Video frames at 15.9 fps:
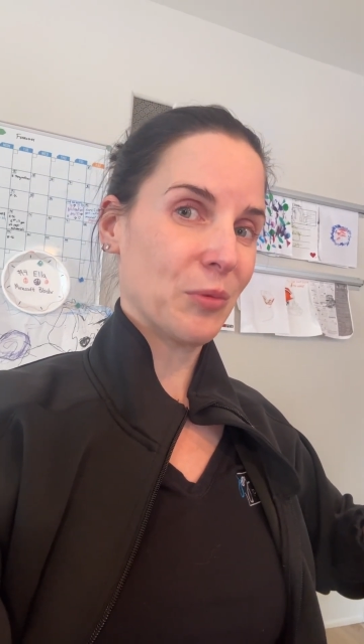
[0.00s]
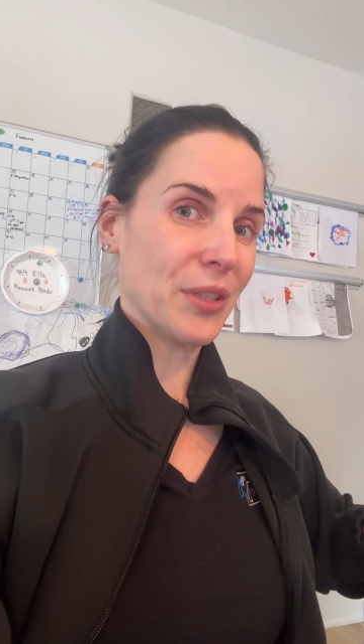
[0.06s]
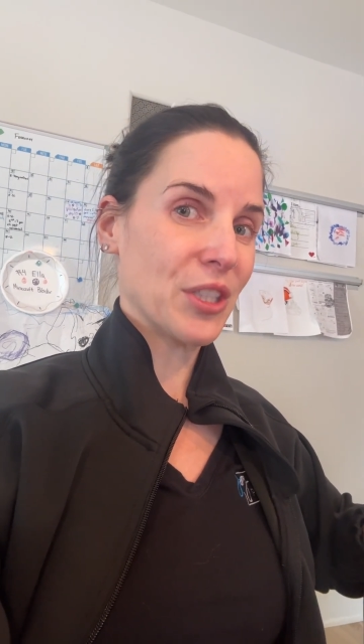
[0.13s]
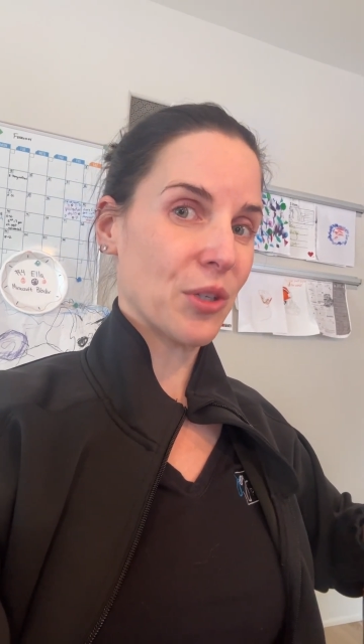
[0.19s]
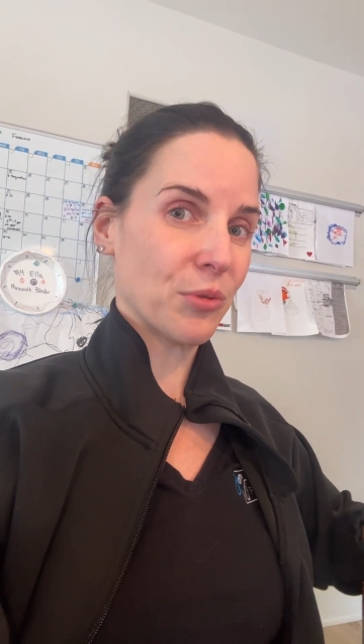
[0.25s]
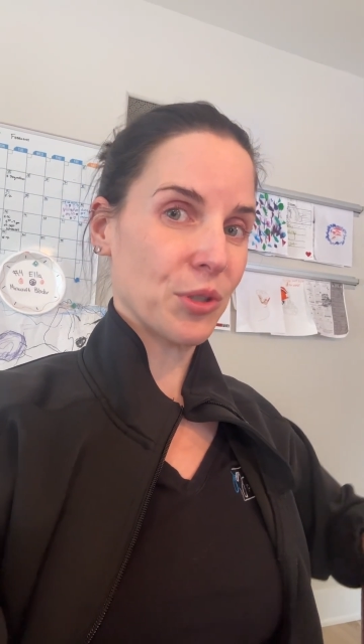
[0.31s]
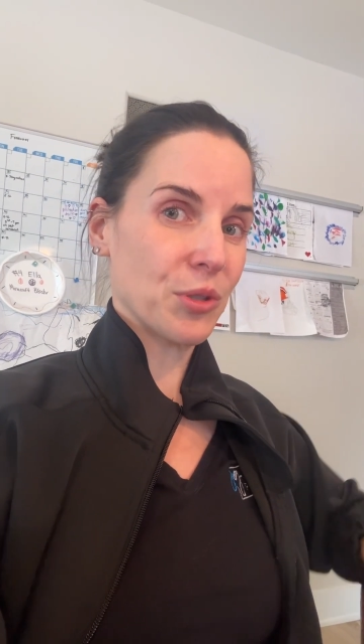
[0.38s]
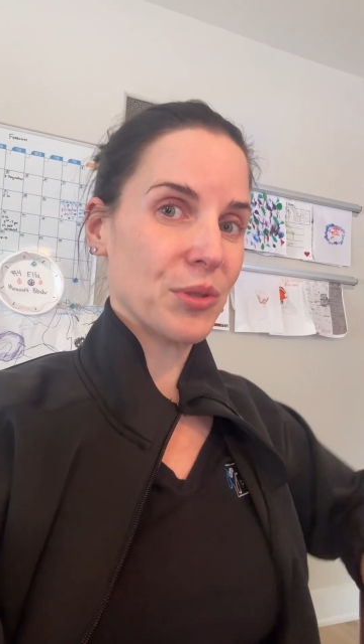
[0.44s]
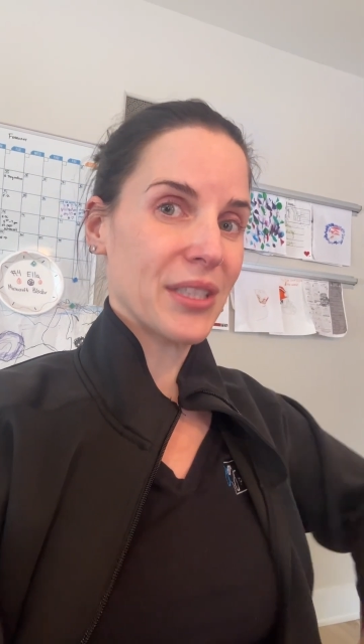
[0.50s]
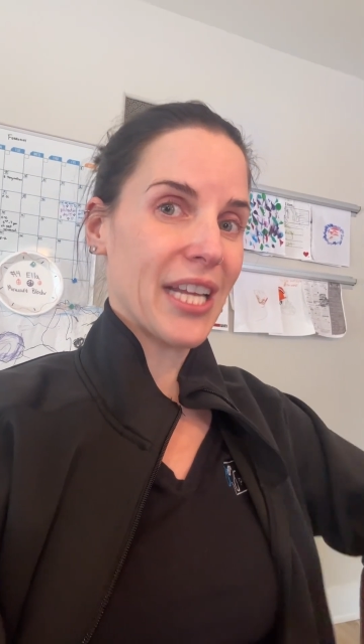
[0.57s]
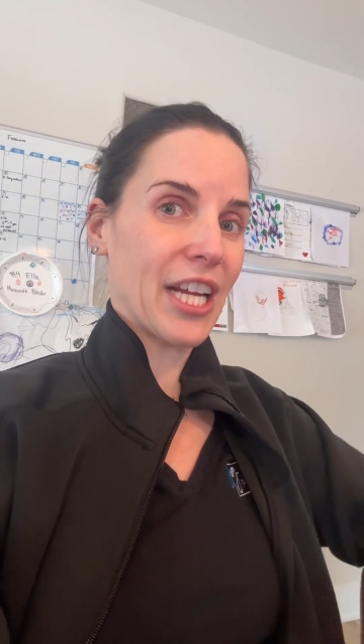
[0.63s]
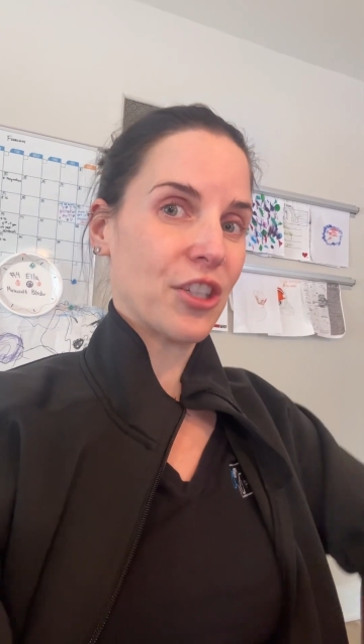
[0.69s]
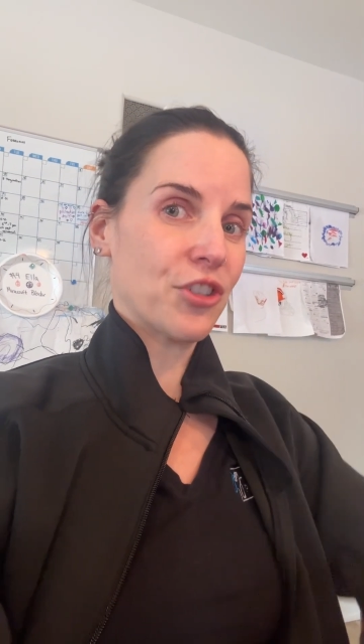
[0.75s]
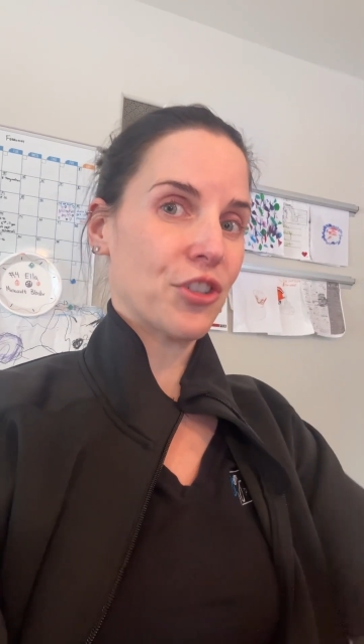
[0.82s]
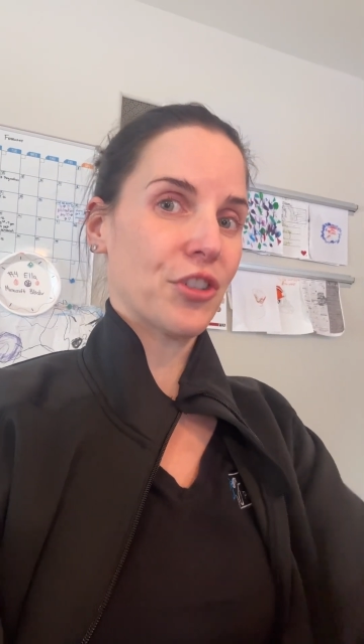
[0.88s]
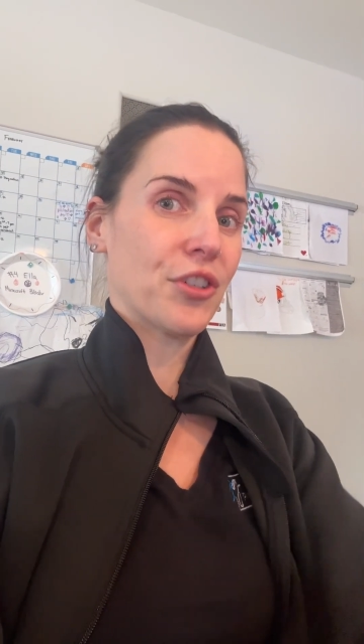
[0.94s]
we don't use
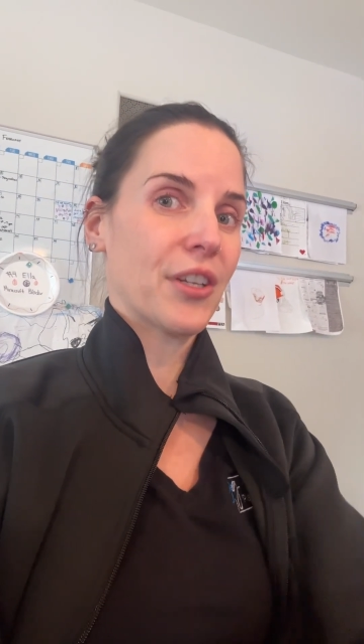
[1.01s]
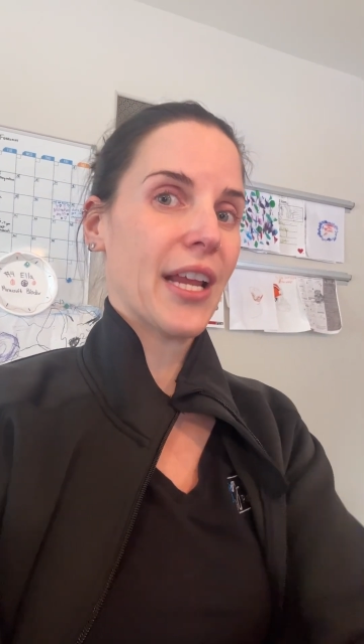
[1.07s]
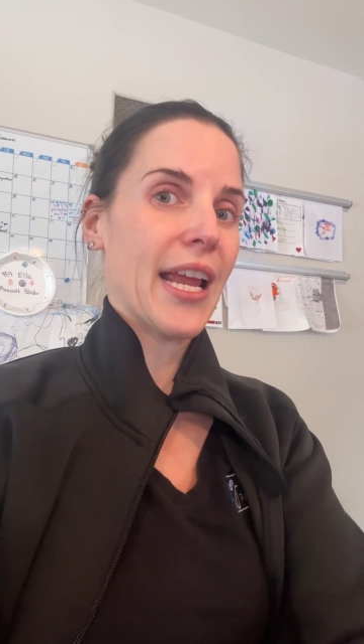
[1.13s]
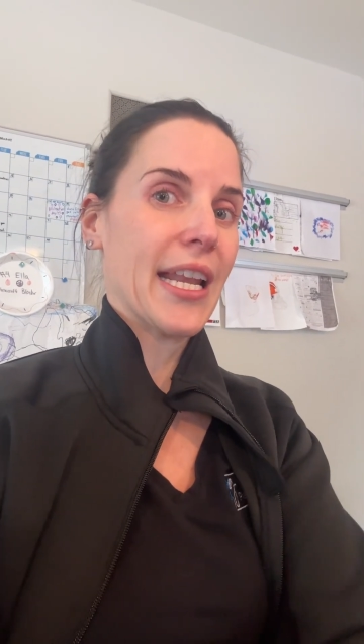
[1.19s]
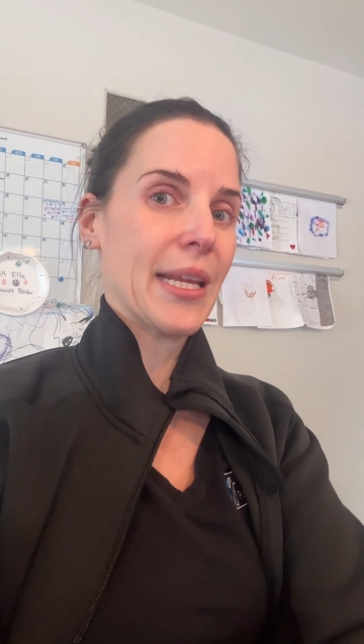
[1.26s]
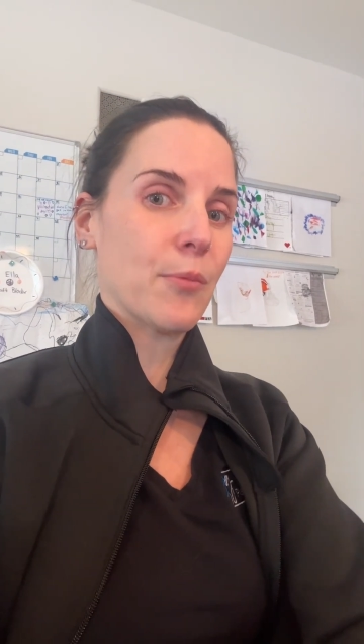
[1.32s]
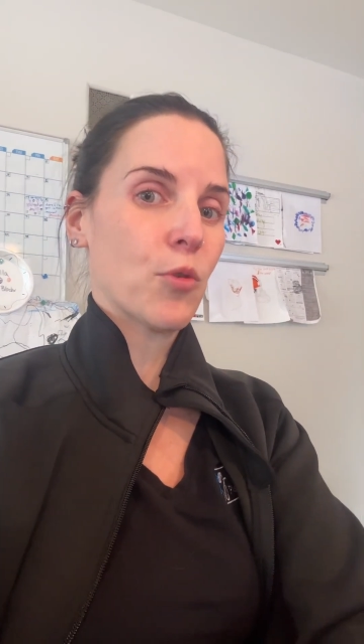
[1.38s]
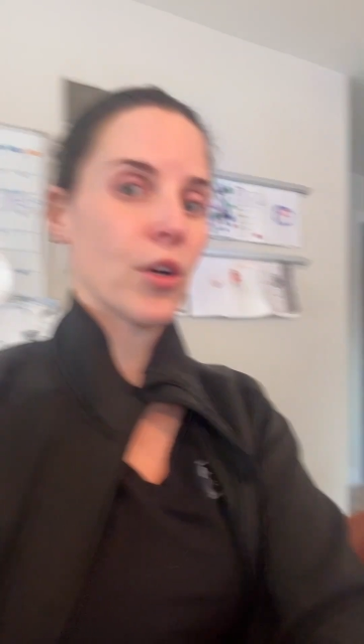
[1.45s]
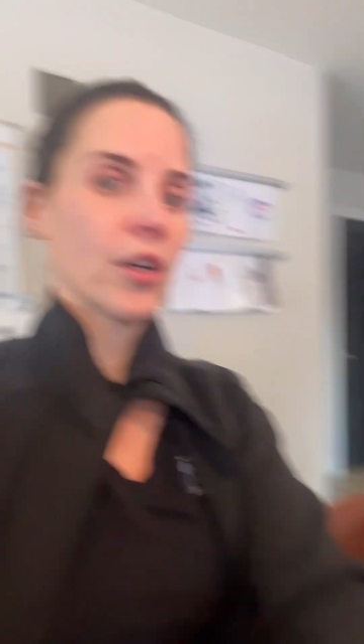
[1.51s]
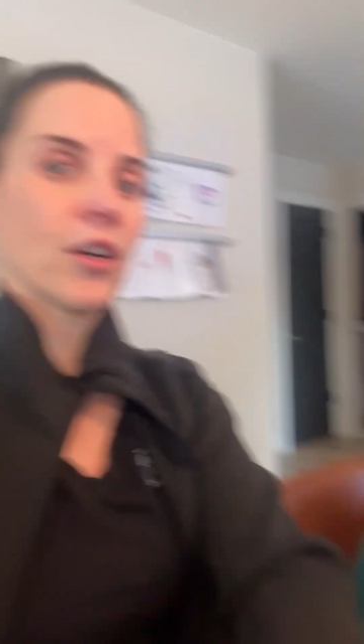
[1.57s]
textured anymore.